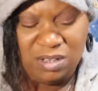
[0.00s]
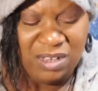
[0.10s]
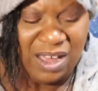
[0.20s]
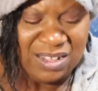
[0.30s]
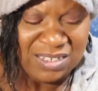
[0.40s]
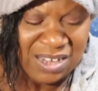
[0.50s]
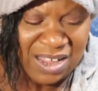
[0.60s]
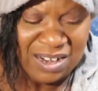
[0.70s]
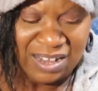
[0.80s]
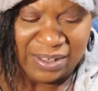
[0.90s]
yeah, that's
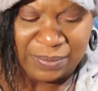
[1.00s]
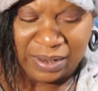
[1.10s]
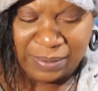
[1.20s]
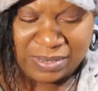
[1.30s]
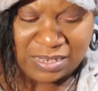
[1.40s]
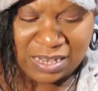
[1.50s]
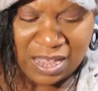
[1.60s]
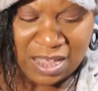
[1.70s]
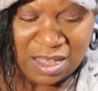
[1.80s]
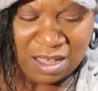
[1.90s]
kind of like what I was
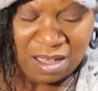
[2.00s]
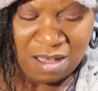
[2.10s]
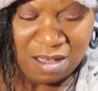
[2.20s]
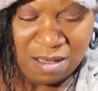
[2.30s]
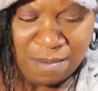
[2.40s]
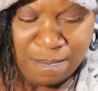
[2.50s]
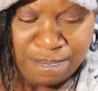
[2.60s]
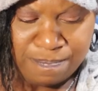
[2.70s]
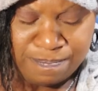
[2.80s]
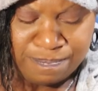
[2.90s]
saying.
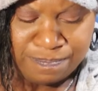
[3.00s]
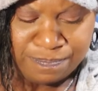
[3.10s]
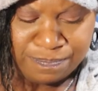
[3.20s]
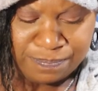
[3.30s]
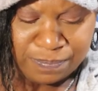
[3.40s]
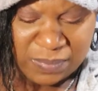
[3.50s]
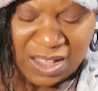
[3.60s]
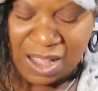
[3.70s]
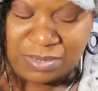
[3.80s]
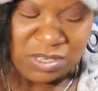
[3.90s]
I'm
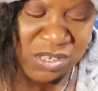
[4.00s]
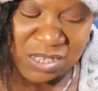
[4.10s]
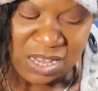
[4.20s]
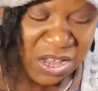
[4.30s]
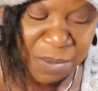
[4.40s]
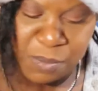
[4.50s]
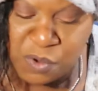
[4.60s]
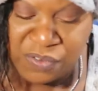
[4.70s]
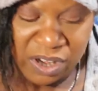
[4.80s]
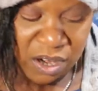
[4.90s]
still seeing a
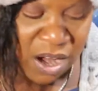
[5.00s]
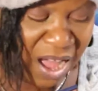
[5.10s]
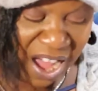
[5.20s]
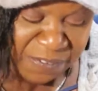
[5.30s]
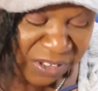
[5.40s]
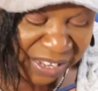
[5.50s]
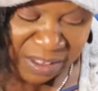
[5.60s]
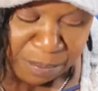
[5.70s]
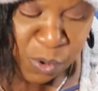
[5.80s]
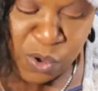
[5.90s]
move here. I feel like
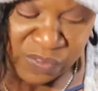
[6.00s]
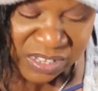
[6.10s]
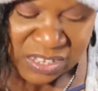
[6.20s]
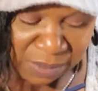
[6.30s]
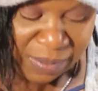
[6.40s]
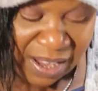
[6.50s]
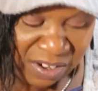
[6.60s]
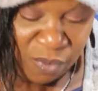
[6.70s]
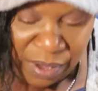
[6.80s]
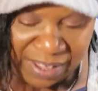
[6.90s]
a move in some
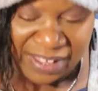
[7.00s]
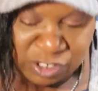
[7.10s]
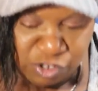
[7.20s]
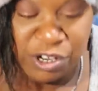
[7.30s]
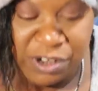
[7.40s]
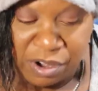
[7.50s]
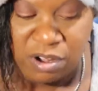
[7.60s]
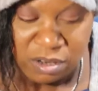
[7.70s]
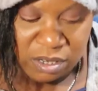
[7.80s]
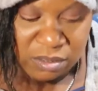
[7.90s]
kind of way is
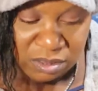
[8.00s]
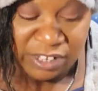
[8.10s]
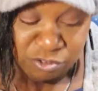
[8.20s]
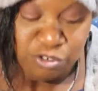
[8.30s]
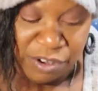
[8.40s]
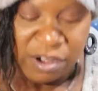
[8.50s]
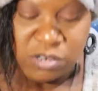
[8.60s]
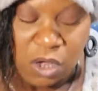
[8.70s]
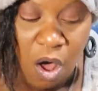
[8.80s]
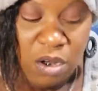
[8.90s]
triggered, like
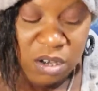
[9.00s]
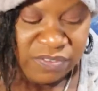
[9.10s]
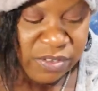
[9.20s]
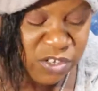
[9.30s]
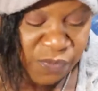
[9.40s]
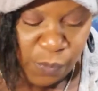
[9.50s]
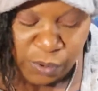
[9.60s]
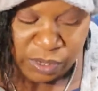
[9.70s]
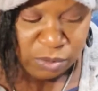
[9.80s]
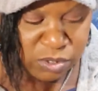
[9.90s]
triggers all of this
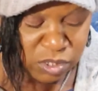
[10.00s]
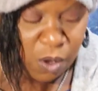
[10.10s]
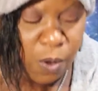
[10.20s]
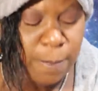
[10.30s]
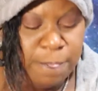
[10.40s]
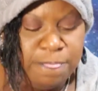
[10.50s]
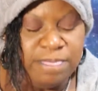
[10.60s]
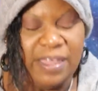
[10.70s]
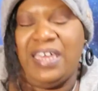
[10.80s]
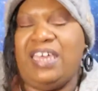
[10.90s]
for you. So,
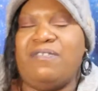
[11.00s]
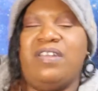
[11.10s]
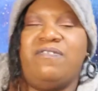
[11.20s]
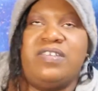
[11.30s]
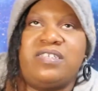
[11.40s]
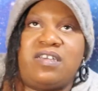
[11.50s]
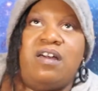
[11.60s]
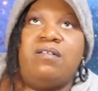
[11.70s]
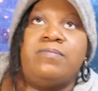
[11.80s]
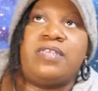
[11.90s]
like, even if this
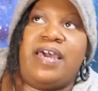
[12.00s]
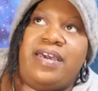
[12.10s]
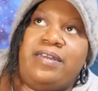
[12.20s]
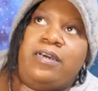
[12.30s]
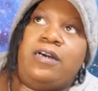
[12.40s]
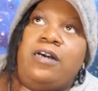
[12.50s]
comes at